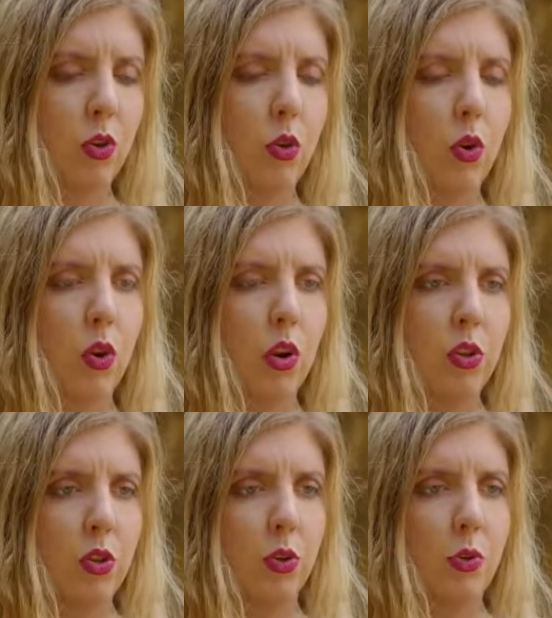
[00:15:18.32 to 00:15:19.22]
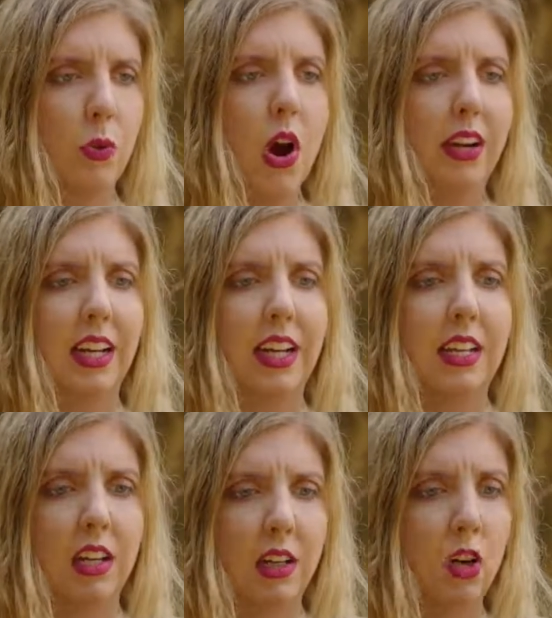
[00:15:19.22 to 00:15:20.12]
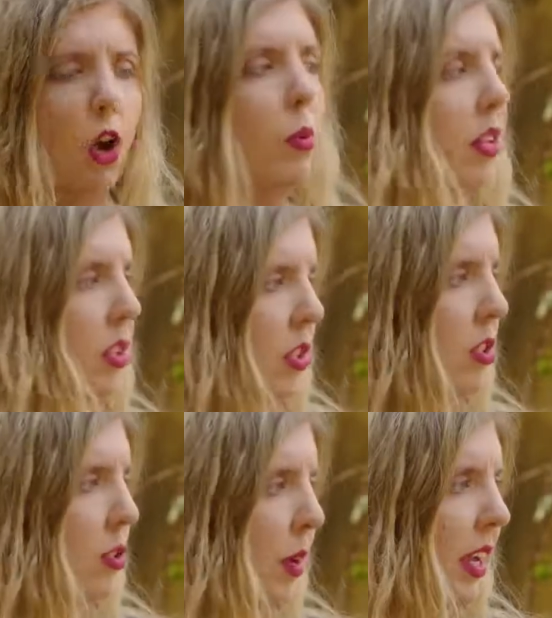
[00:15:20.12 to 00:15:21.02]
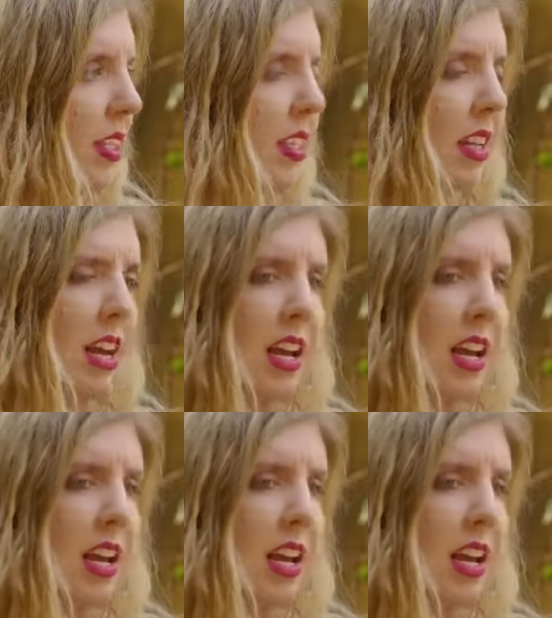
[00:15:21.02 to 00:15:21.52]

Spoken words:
To work in the global space.